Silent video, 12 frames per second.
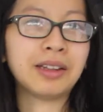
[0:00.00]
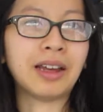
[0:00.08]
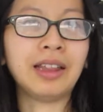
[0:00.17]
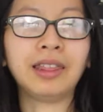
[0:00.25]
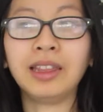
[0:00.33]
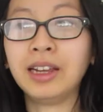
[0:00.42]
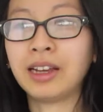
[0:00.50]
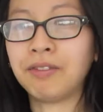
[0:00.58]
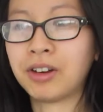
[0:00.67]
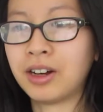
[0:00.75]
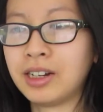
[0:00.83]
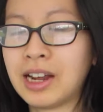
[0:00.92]
I think
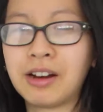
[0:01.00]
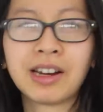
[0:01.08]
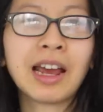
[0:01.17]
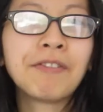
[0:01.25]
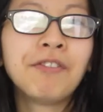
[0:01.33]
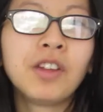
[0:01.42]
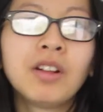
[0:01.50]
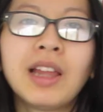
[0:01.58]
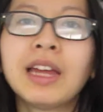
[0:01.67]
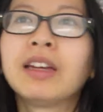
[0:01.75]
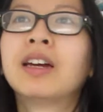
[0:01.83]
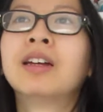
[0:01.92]
I've got it now. And I feel
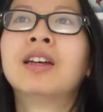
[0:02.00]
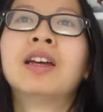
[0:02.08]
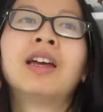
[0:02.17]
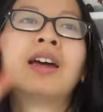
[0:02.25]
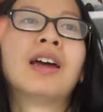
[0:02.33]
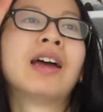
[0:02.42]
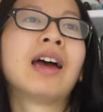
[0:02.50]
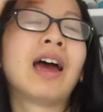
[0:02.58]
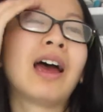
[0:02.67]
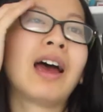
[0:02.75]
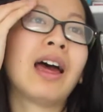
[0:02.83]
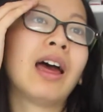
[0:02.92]

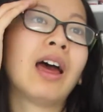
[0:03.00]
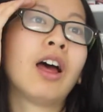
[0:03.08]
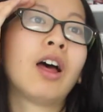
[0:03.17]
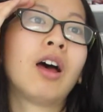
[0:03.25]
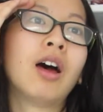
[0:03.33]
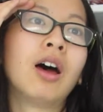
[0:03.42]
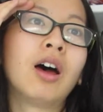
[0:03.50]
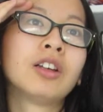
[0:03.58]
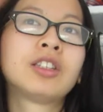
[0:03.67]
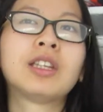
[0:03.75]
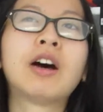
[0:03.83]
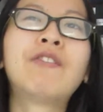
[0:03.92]

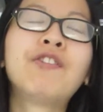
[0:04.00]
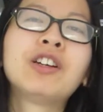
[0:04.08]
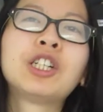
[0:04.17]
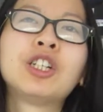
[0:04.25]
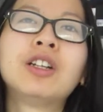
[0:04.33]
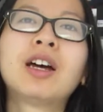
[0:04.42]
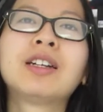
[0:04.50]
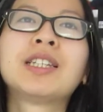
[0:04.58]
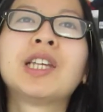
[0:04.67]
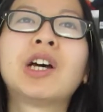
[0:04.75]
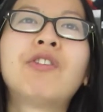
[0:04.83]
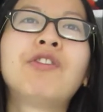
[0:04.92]
like a selfish, not a
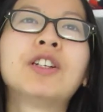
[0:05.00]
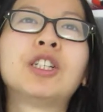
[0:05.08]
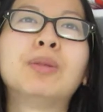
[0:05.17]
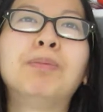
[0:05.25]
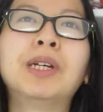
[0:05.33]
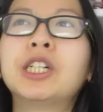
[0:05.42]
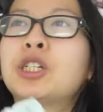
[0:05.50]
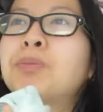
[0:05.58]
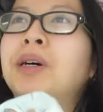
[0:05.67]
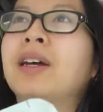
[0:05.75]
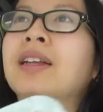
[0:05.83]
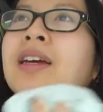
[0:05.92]
selfish bitch,
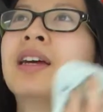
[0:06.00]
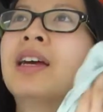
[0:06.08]
but